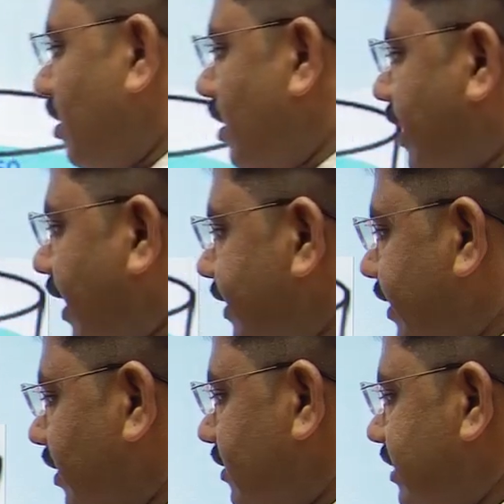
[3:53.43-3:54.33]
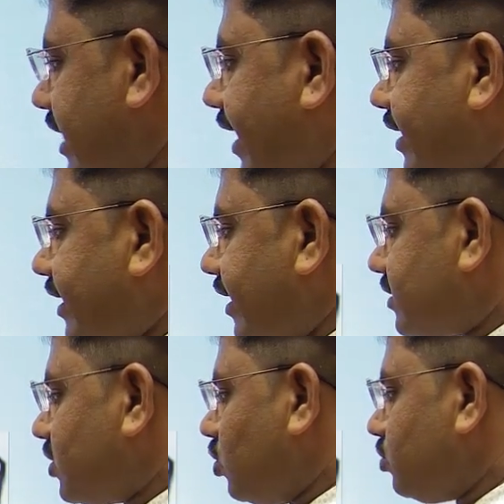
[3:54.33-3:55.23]
containers like
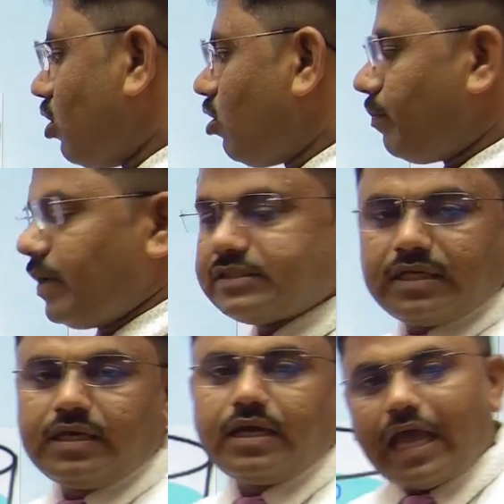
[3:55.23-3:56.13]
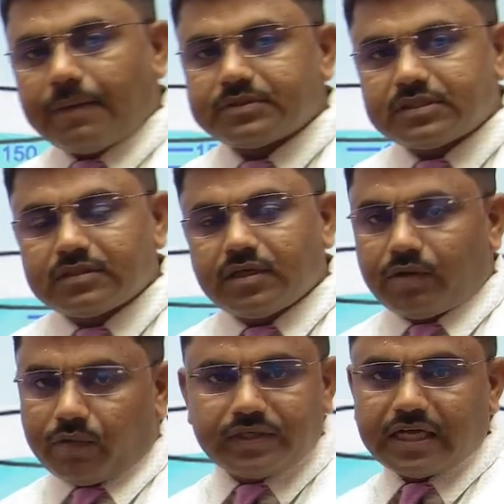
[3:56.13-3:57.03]
test tubes or measuring caps,
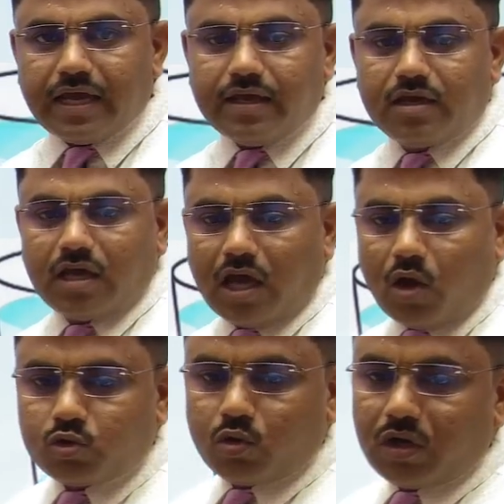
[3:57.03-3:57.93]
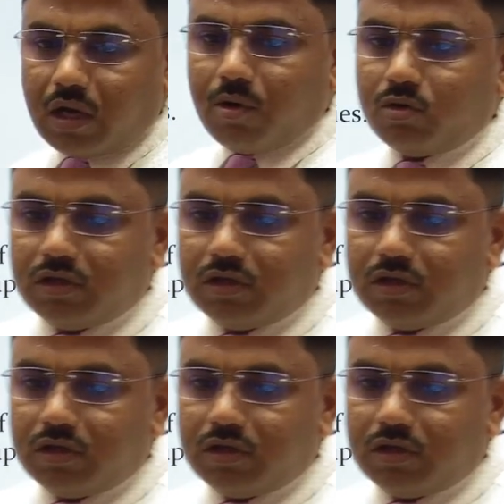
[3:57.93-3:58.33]
which I have told about